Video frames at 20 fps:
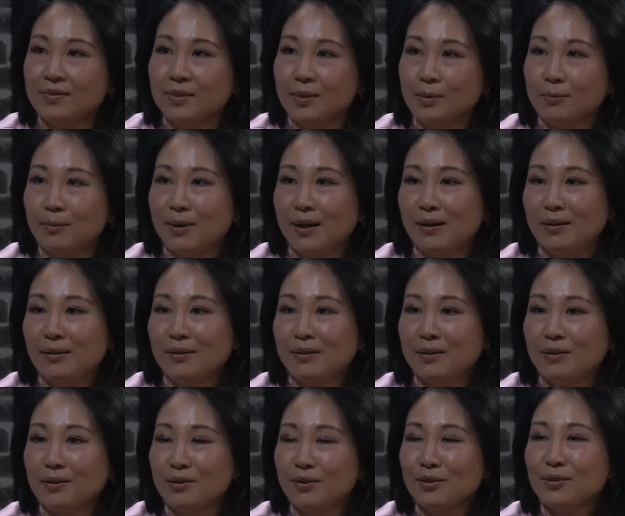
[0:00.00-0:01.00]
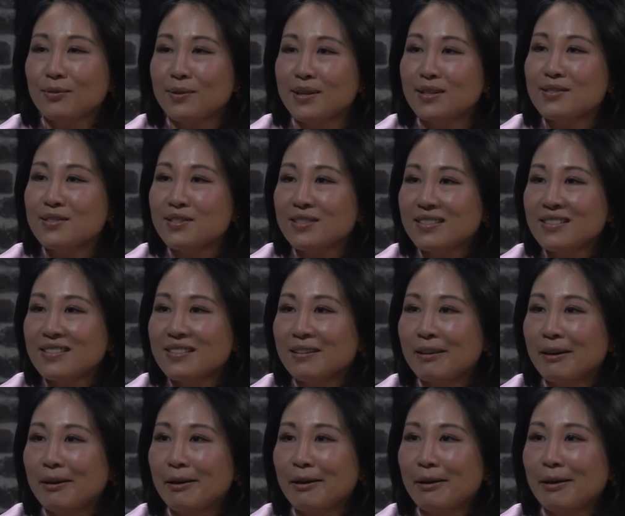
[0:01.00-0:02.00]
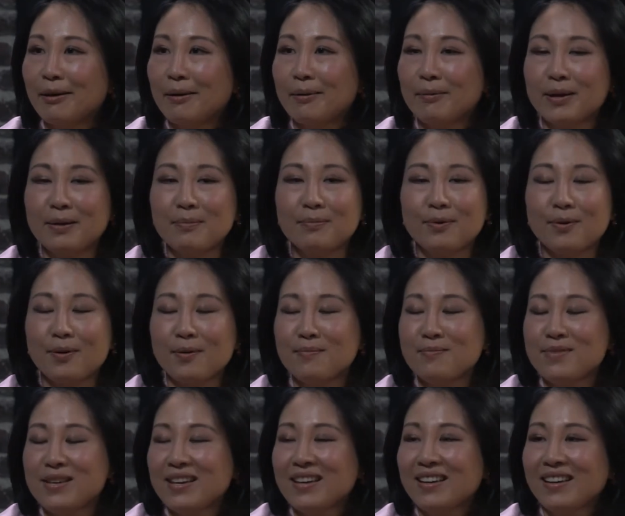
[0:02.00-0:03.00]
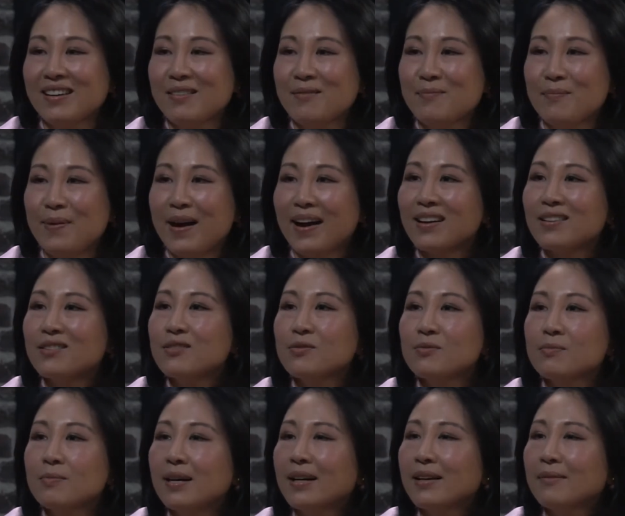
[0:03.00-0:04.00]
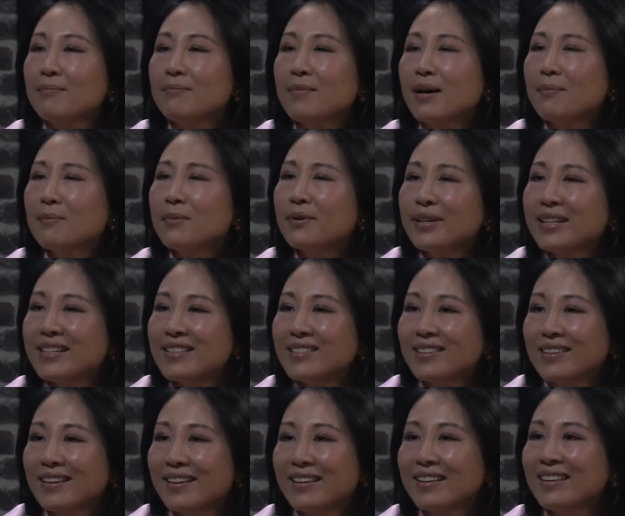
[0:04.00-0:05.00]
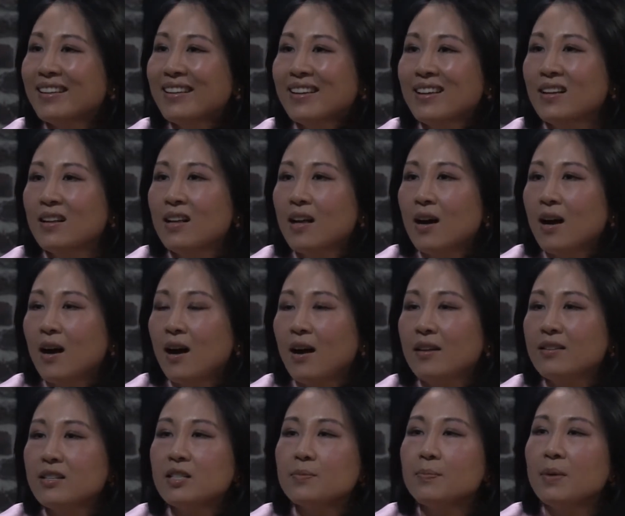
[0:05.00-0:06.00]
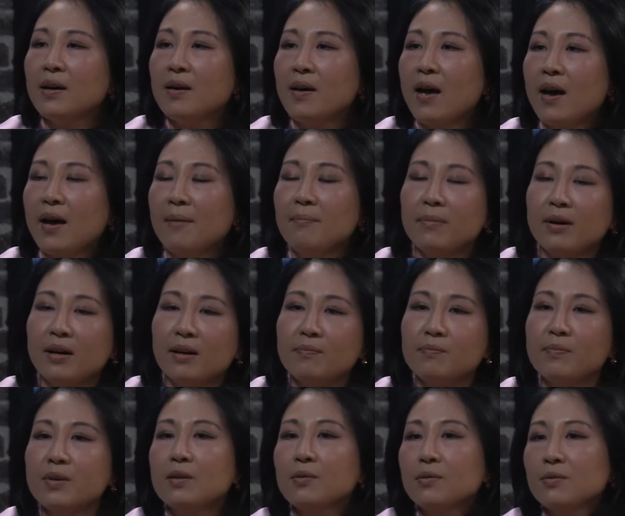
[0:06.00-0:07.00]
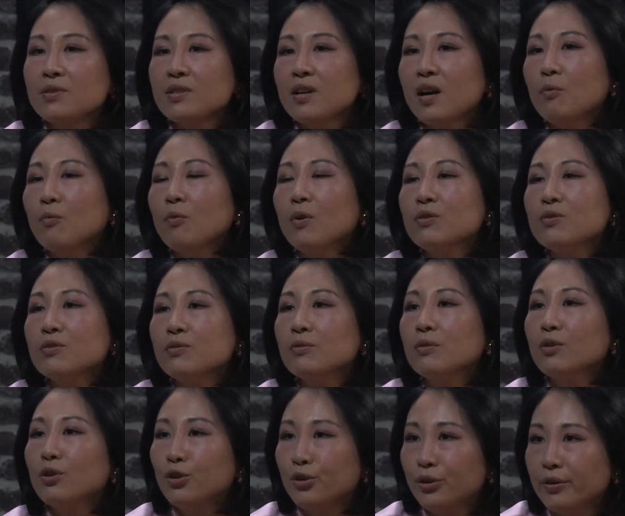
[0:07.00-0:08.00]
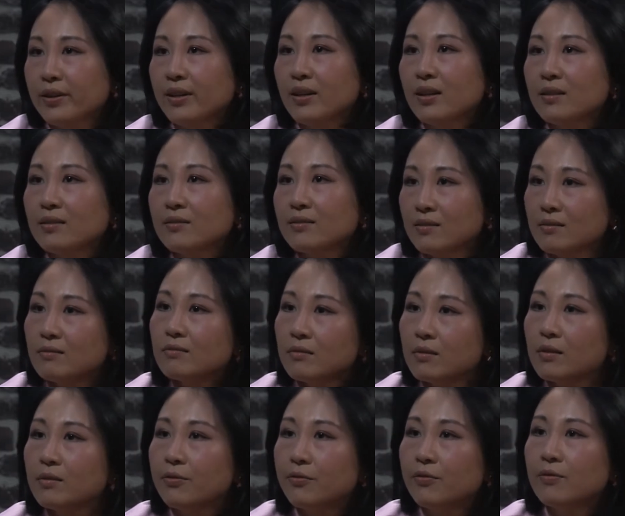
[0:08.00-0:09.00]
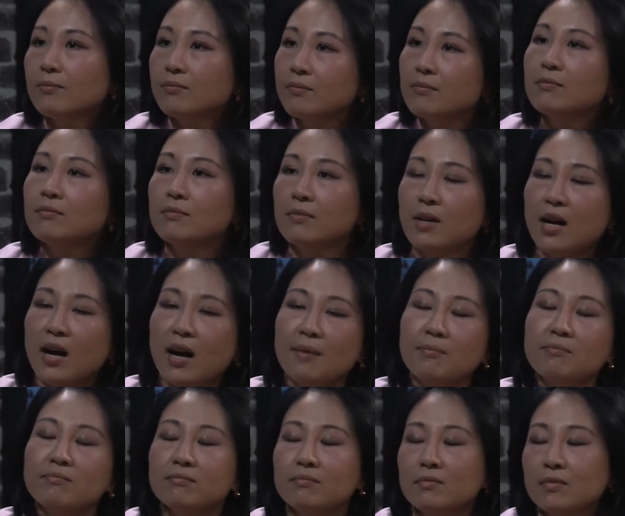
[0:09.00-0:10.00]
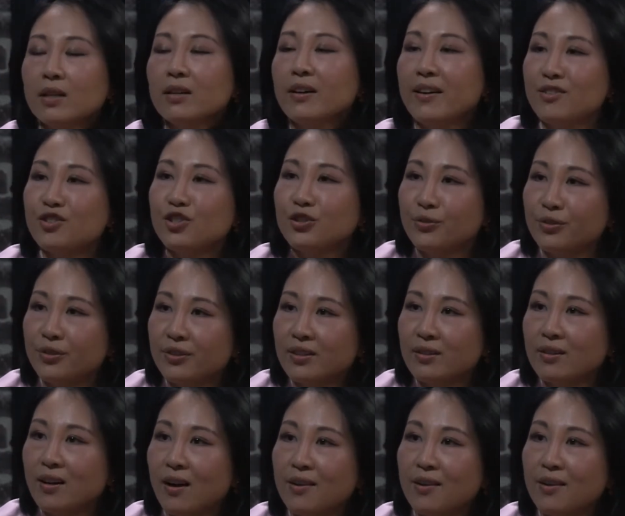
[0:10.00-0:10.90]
Well, good questions. It brought me back to my memories. I did my MBA because I want to learn. I'm an engineer.